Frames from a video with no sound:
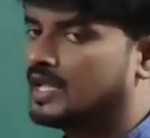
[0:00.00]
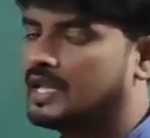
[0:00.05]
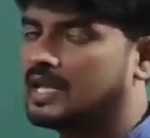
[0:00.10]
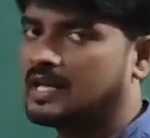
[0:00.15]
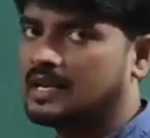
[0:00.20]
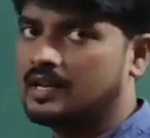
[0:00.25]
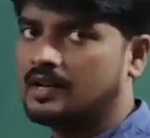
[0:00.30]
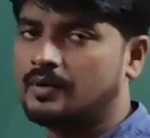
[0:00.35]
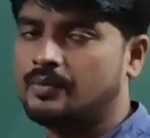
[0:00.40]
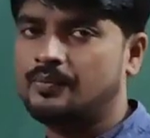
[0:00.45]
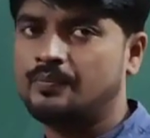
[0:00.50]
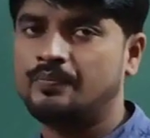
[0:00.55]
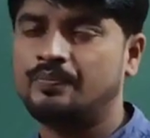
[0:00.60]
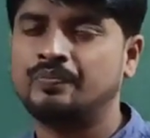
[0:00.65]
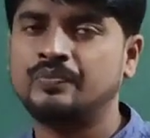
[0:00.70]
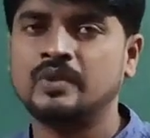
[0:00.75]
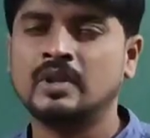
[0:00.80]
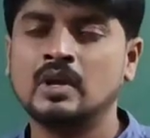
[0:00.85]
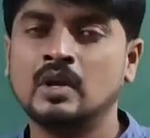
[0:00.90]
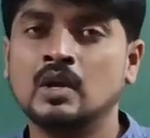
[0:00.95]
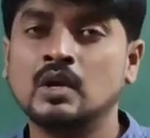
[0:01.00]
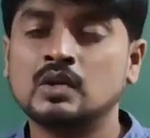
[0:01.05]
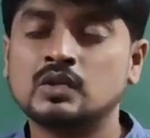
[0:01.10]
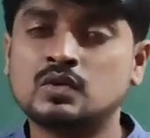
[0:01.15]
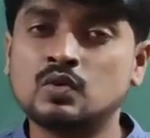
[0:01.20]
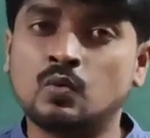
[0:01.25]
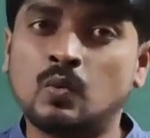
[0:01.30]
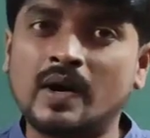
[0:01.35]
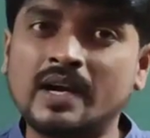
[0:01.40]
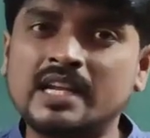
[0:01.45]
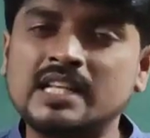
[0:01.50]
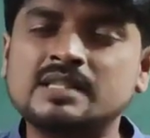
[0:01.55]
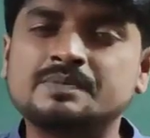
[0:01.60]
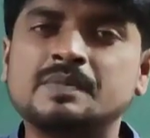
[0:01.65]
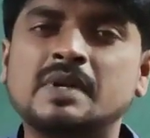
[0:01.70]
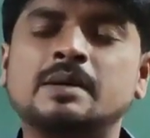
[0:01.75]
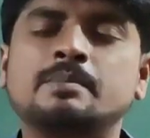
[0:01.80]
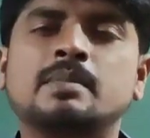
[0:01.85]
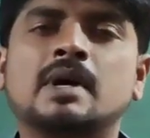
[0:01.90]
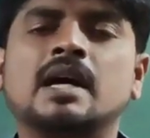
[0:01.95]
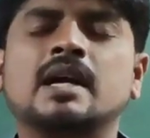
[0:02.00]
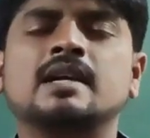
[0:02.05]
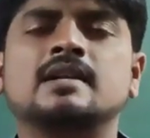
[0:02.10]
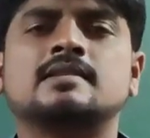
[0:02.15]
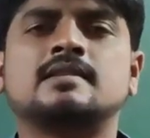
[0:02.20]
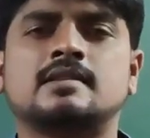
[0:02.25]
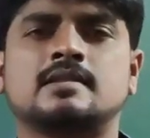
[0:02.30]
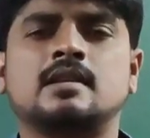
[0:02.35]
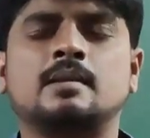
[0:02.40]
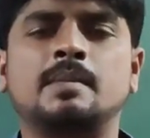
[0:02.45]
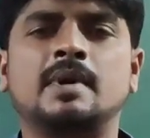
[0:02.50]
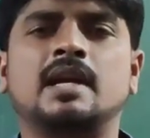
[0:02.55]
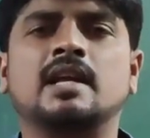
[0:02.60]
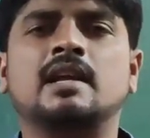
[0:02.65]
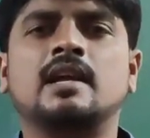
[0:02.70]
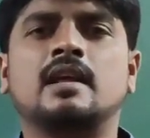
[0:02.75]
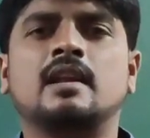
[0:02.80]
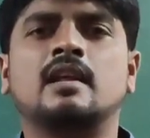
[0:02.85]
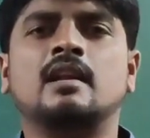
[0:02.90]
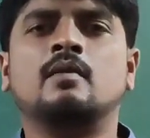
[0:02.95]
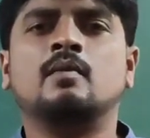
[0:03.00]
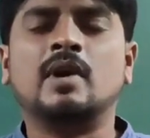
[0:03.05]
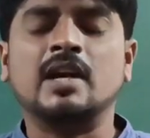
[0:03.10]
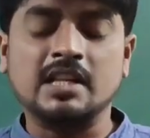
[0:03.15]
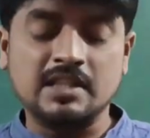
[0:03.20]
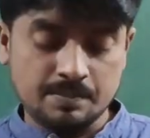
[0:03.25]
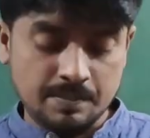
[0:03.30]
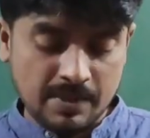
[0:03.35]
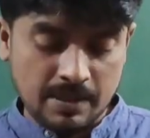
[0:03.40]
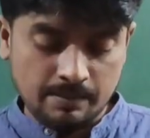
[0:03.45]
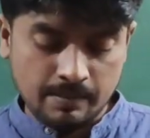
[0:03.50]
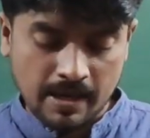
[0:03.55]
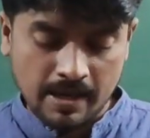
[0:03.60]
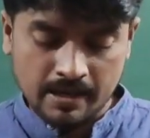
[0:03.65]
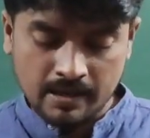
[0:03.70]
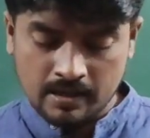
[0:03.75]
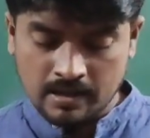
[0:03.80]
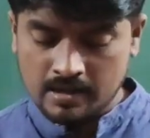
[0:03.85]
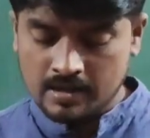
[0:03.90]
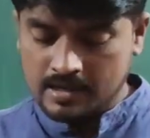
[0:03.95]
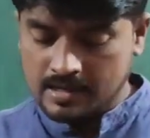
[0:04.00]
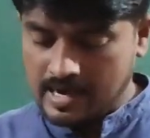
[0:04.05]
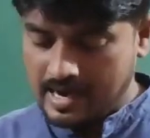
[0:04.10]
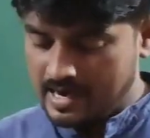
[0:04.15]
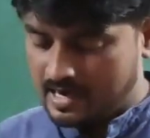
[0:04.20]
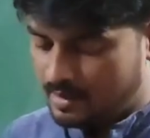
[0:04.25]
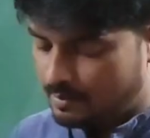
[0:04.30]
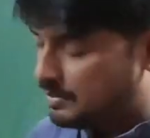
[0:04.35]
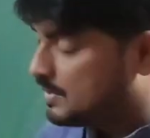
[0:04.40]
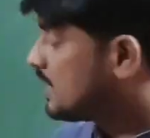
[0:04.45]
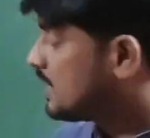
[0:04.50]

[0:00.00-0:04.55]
error. So what is meant by systematic error? What is meant by random